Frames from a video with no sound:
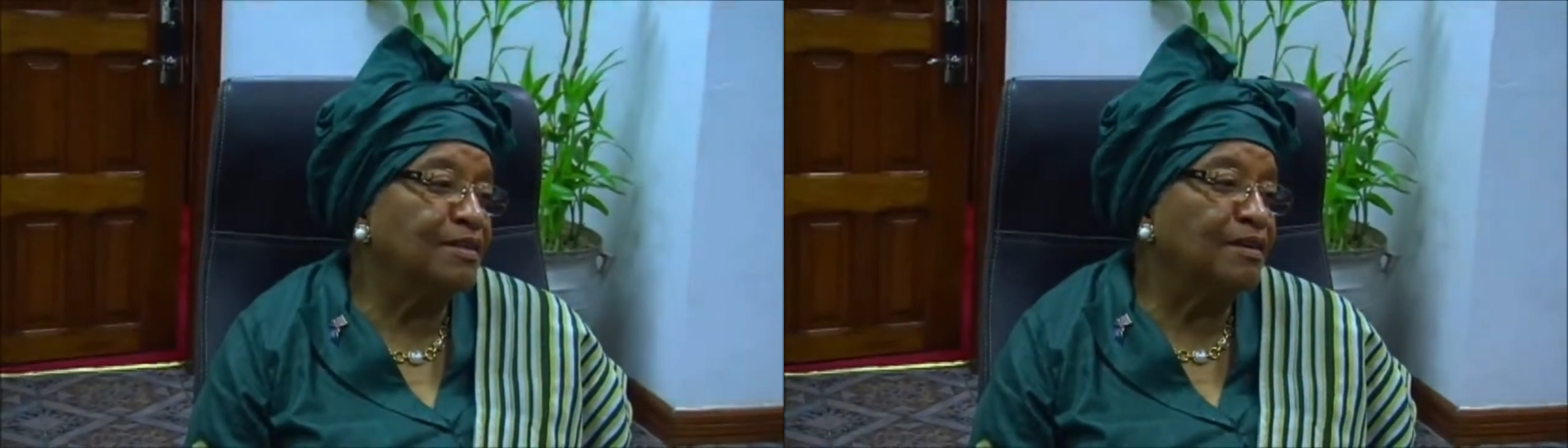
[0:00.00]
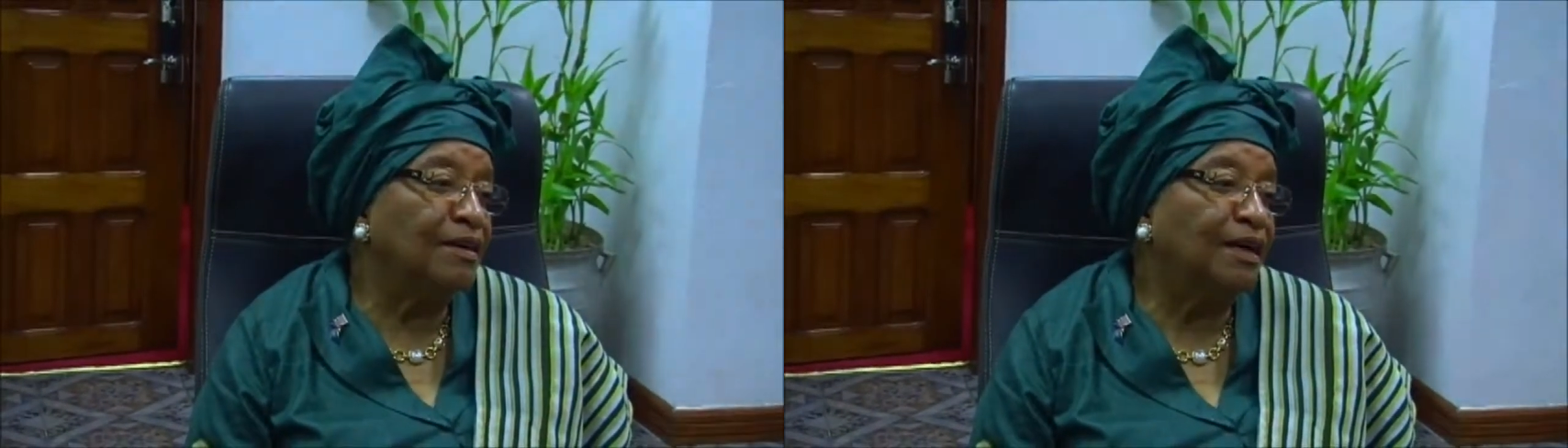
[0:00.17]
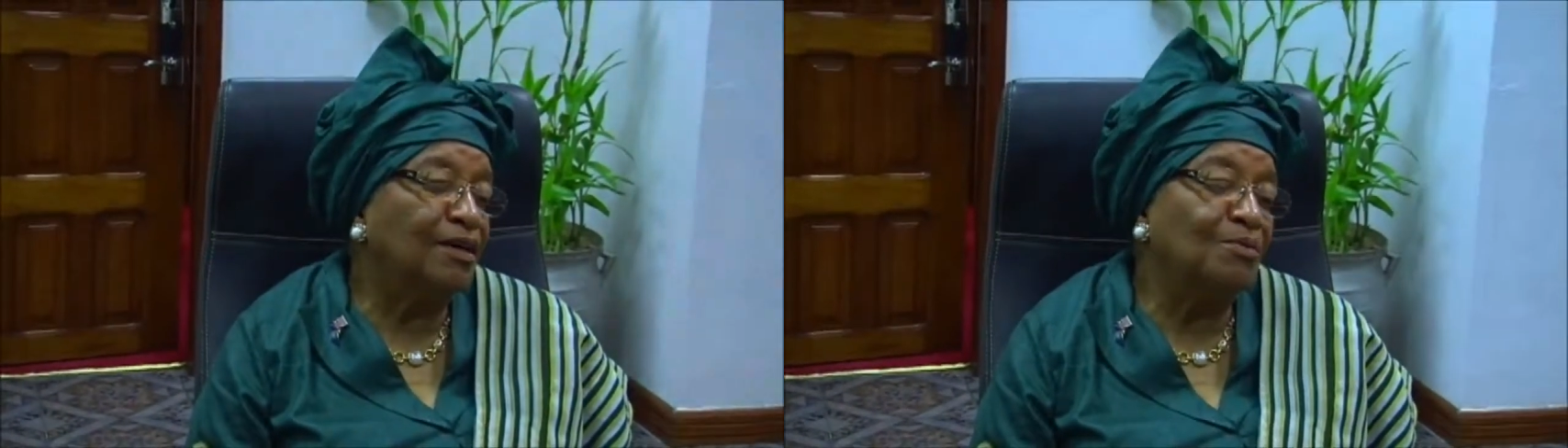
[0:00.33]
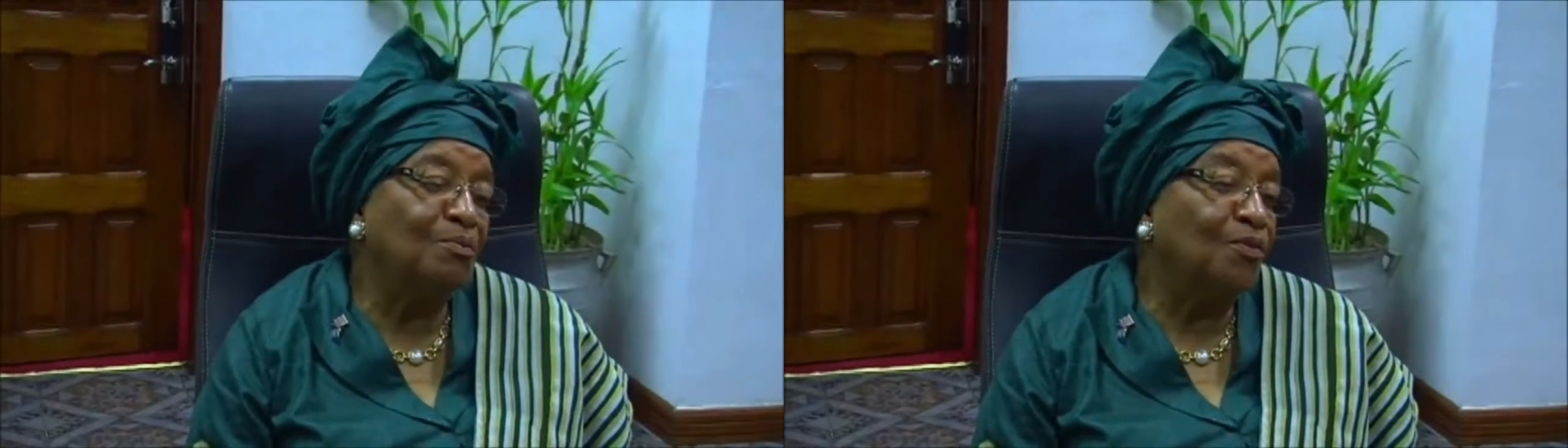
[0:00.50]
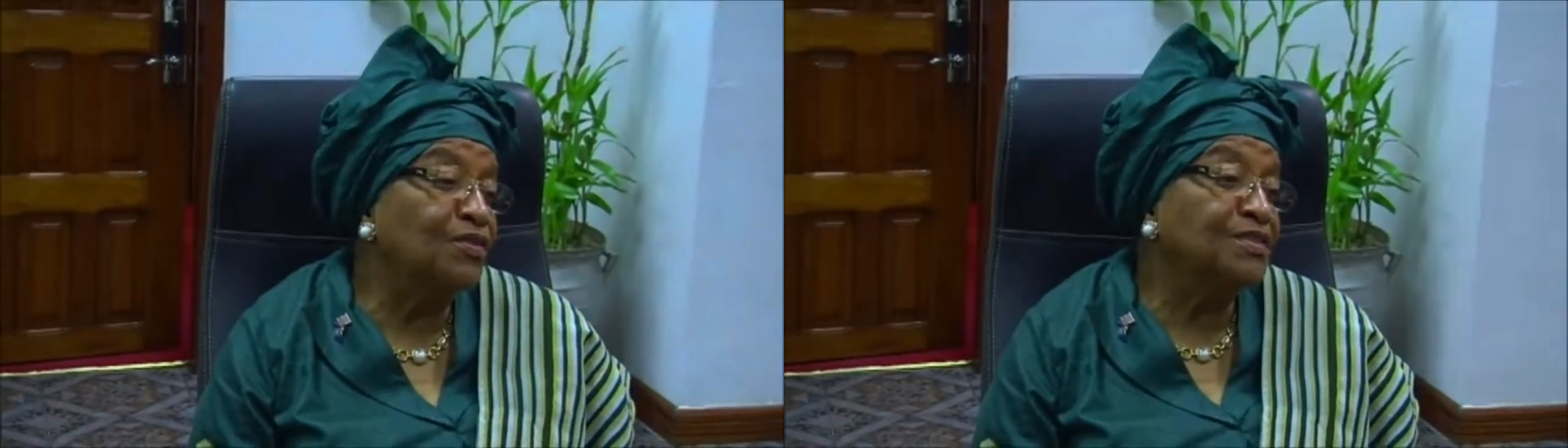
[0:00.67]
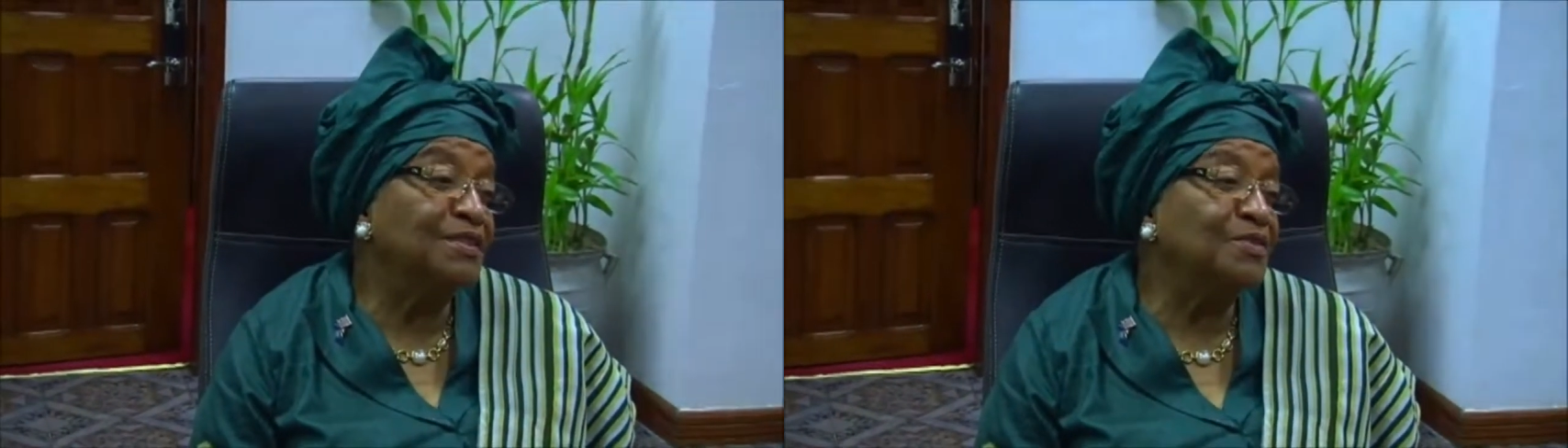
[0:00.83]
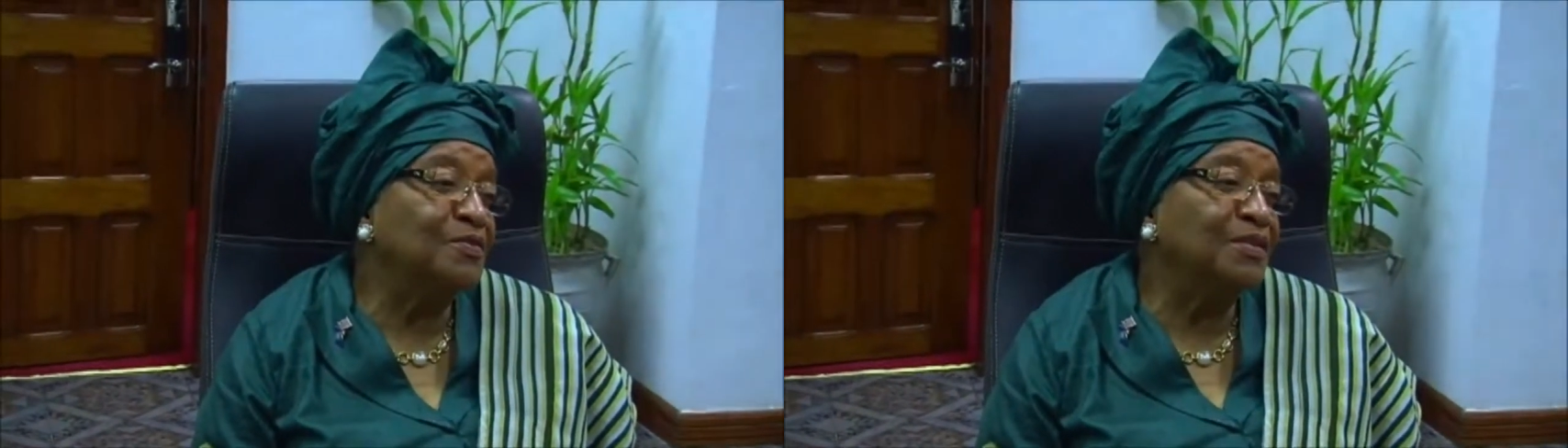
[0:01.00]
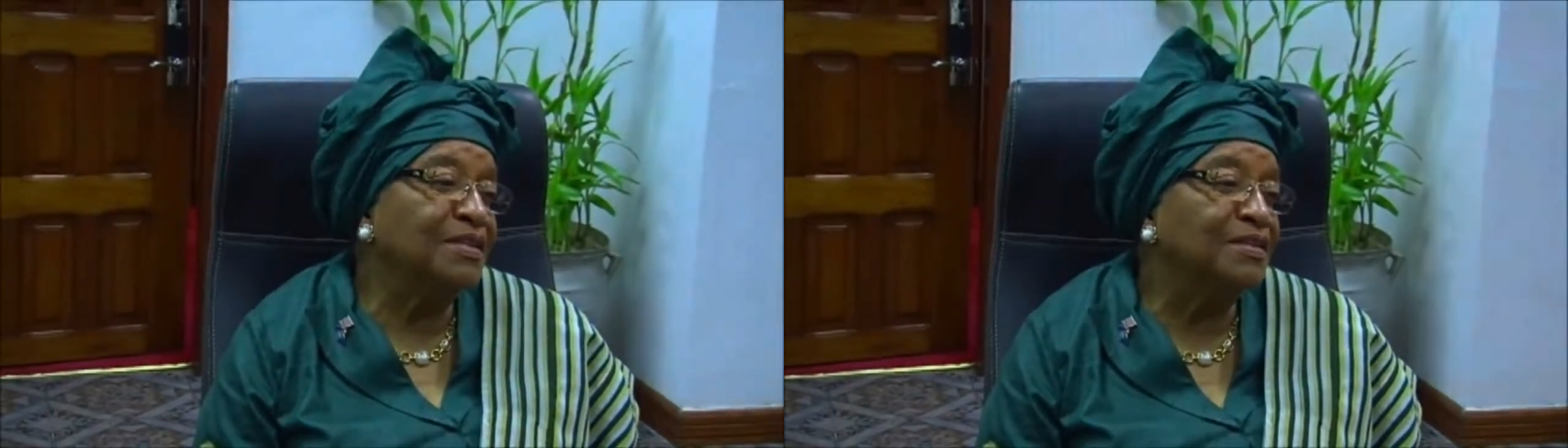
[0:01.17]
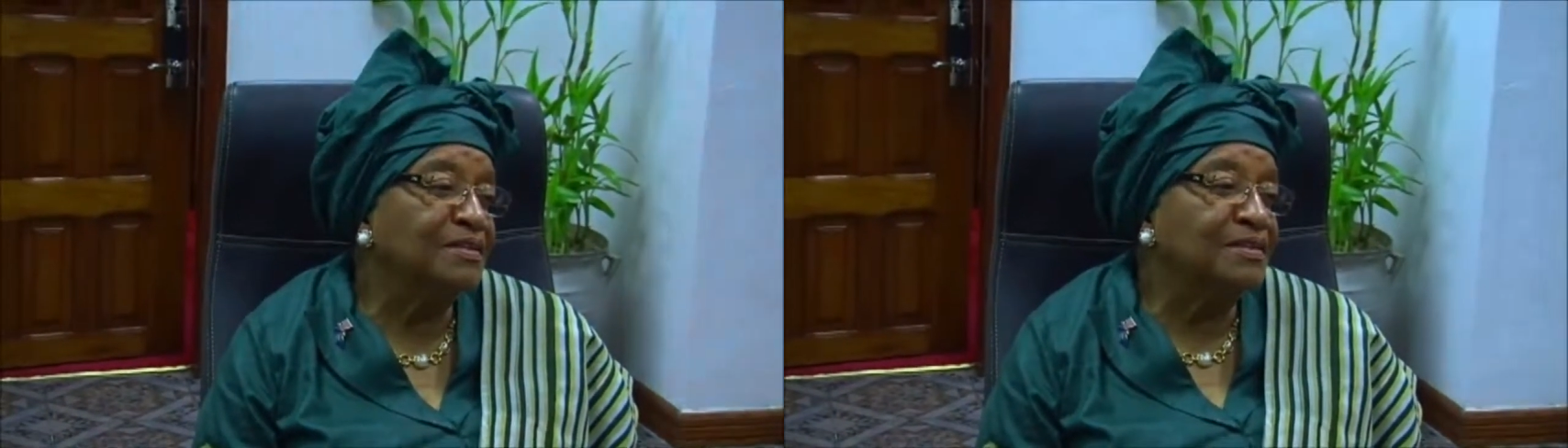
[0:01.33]
and a lot of positive
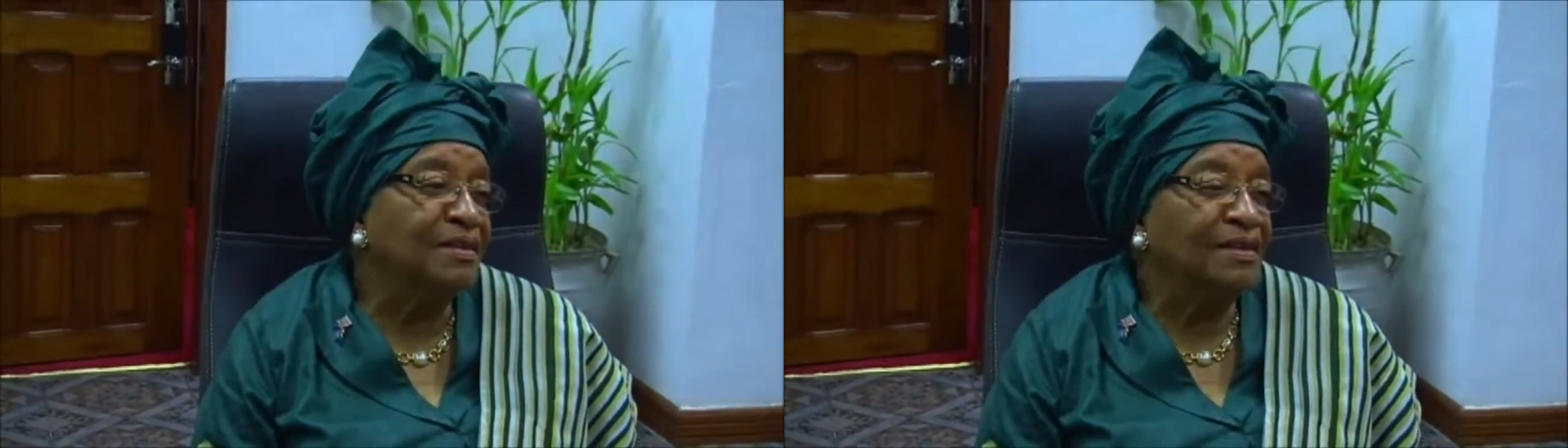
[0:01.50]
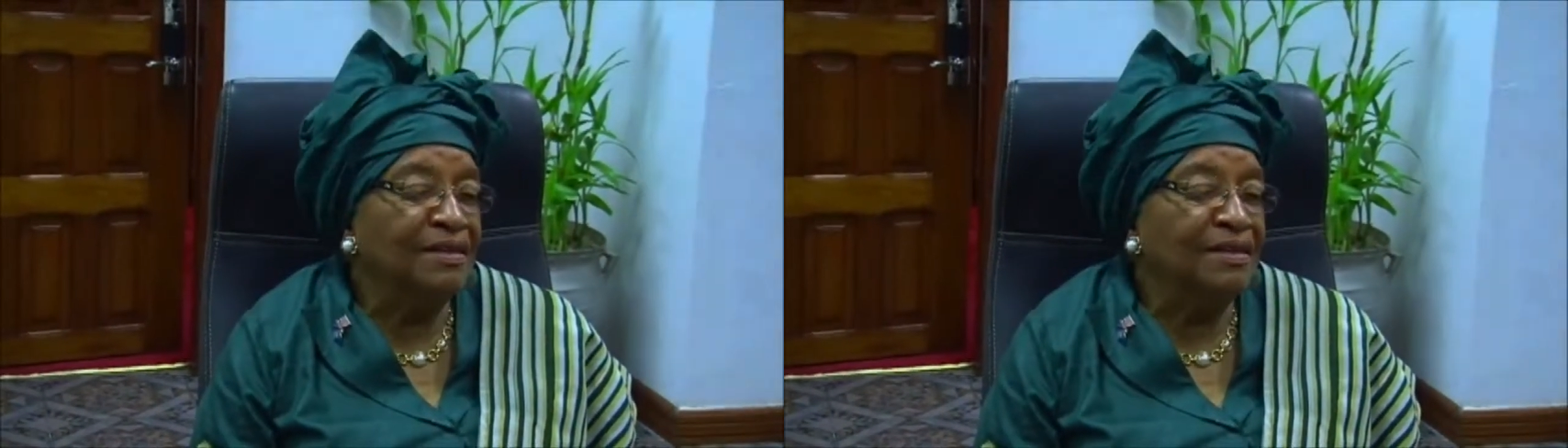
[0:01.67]
things